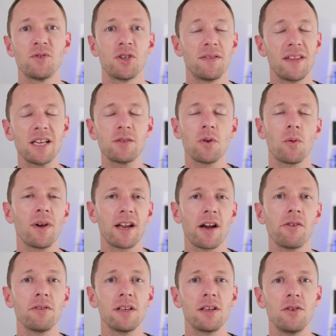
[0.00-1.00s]
So that's what we're
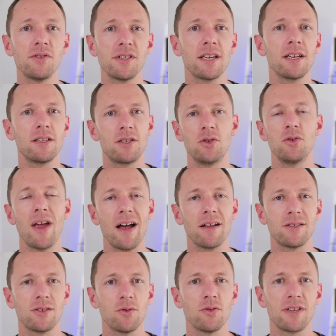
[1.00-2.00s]
currently using to
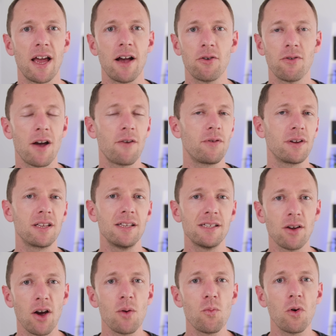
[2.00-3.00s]
outsource our graphic
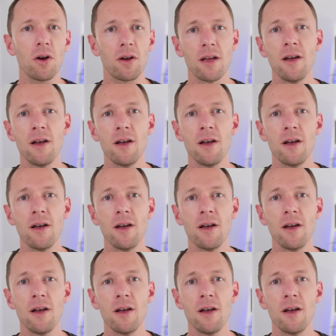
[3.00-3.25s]
design work.